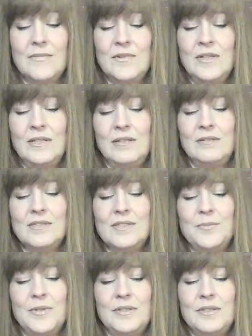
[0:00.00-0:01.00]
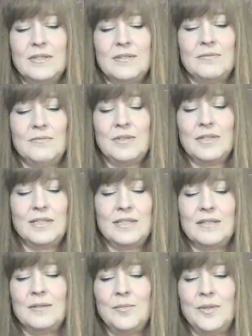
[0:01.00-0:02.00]
Oh, Spirit doesn't want
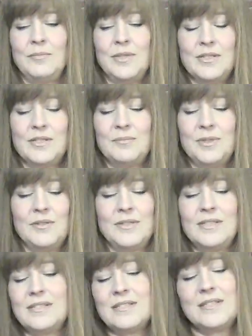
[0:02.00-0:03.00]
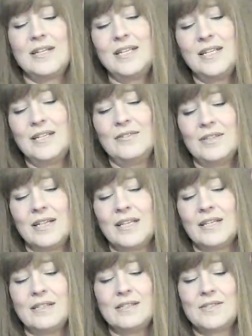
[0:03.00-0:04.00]
to tell me much about this the
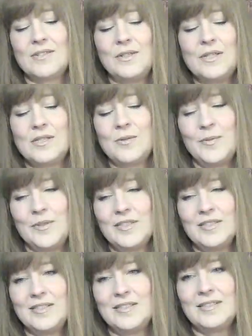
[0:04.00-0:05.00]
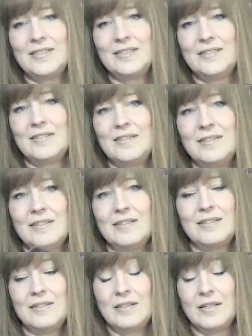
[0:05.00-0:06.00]
King of Swords, please?
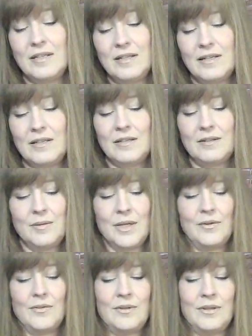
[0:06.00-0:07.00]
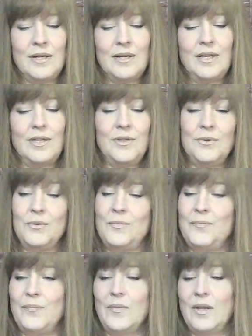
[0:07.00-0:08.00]
Ah, there we go. Thank you.
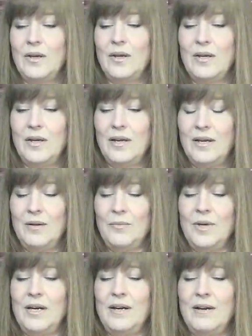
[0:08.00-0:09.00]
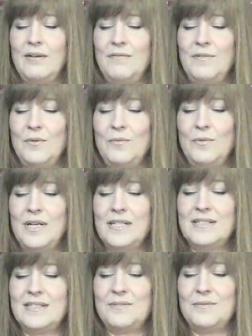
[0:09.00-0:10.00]
And we have
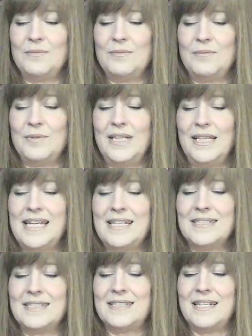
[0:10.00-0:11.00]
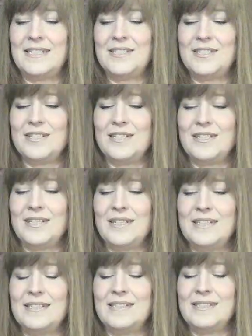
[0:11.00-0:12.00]
rest and relaxation
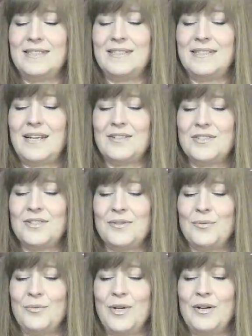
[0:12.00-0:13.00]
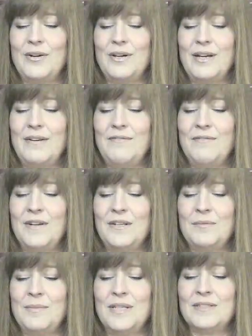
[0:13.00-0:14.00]
is essential. We all have
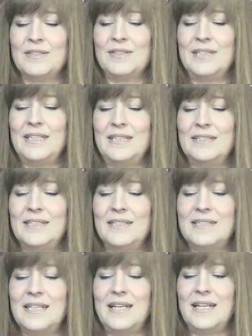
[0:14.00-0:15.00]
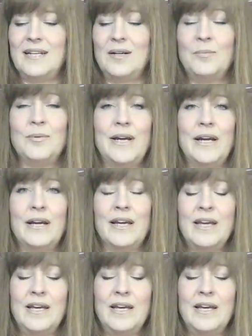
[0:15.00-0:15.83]
fundamental need to take a break.